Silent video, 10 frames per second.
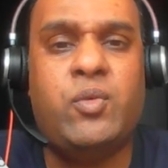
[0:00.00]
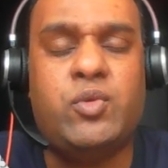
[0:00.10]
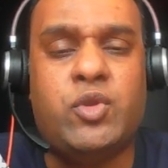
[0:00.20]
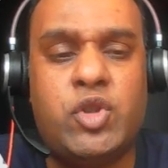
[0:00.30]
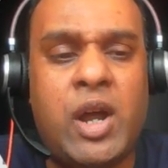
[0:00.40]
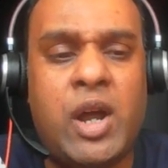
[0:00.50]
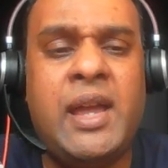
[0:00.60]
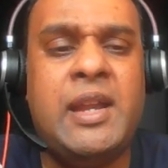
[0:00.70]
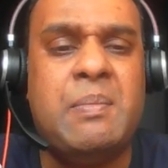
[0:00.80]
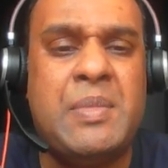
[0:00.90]
to try
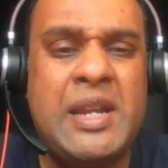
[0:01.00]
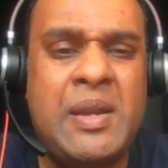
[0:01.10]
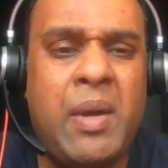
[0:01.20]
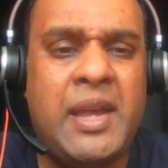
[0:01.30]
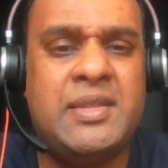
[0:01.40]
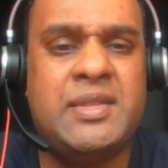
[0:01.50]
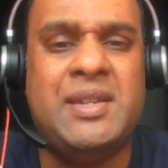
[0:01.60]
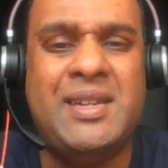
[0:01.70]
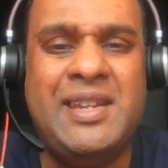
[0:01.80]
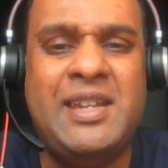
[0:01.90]
and minimize the
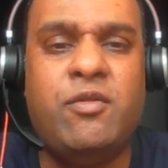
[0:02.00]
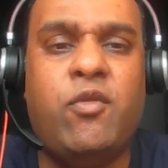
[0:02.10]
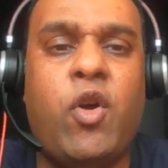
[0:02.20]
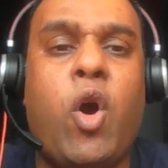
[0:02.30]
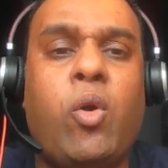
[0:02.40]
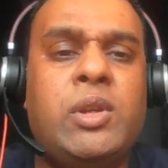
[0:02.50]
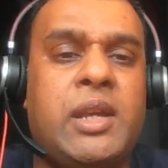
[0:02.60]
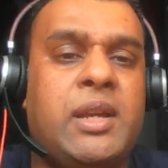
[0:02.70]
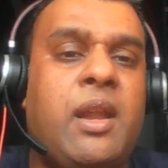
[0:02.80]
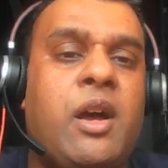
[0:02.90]
need for
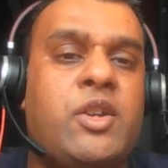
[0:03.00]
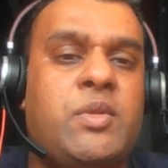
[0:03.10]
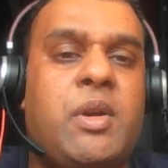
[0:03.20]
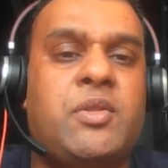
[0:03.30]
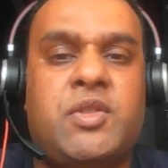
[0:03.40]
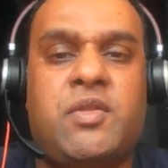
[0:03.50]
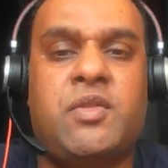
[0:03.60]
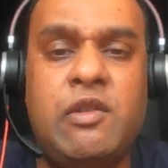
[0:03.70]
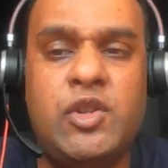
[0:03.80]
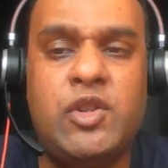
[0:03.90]
holding large amounts of
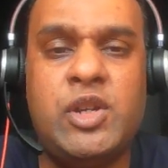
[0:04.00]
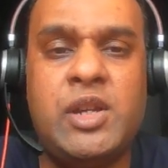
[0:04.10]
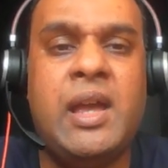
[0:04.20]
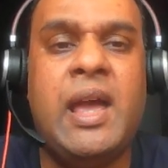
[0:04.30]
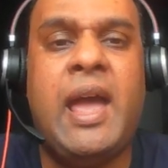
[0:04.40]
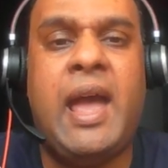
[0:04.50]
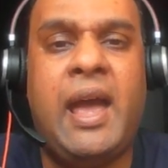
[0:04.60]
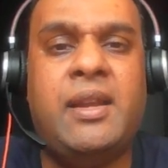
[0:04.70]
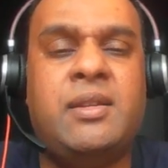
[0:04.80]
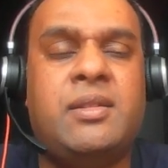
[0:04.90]
inventory
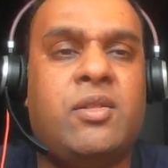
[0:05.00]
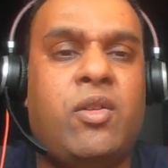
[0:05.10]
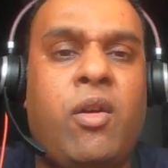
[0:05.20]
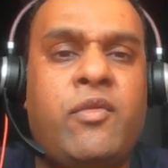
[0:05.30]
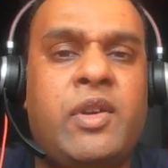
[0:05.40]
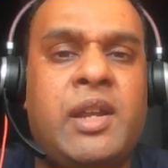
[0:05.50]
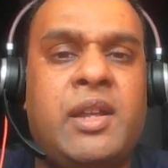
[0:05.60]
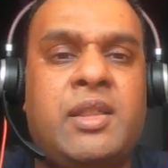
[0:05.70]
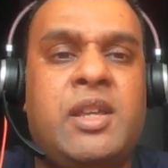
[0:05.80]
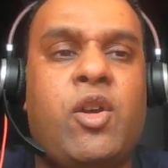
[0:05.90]
and
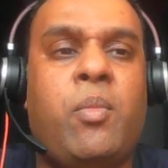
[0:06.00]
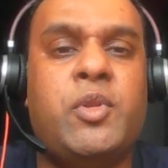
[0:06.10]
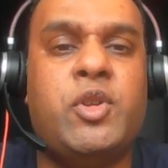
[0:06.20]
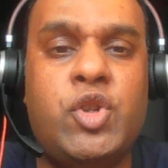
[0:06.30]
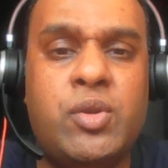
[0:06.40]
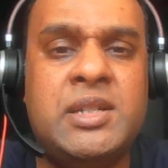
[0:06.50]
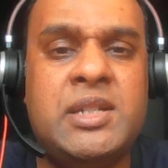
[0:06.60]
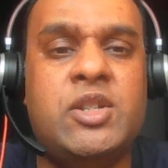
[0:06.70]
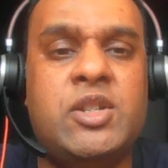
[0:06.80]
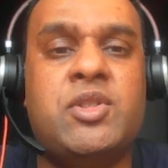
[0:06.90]
offering the
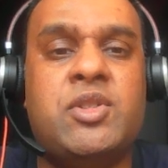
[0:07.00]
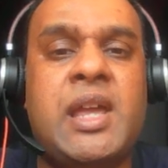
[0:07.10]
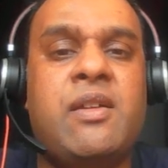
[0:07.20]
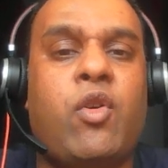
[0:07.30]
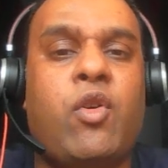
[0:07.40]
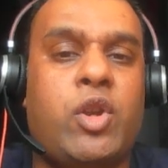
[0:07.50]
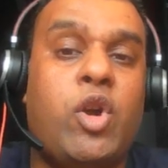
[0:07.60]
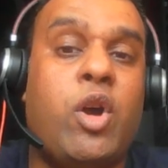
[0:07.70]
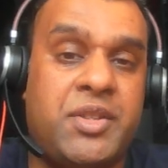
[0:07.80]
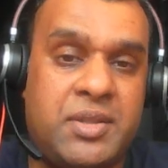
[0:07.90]
opportunity to save on
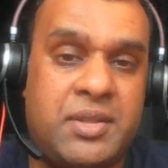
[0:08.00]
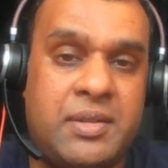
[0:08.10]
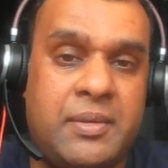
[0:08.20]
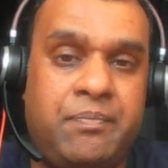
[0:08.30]
costs.